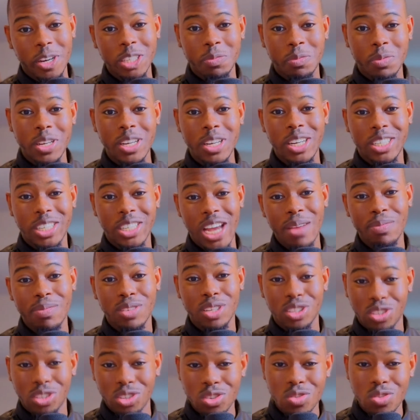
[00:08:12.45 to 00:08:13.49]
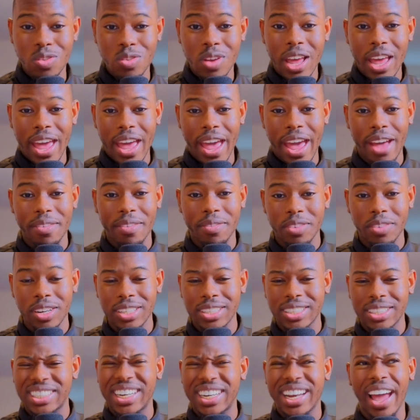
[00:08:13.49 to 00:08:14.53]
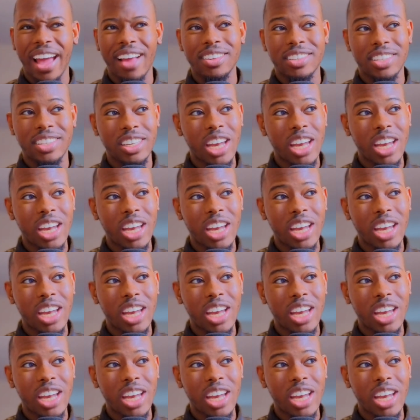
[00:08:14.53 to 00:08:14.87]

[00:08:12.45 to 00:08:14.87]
Peter chapter 2 at verse 19,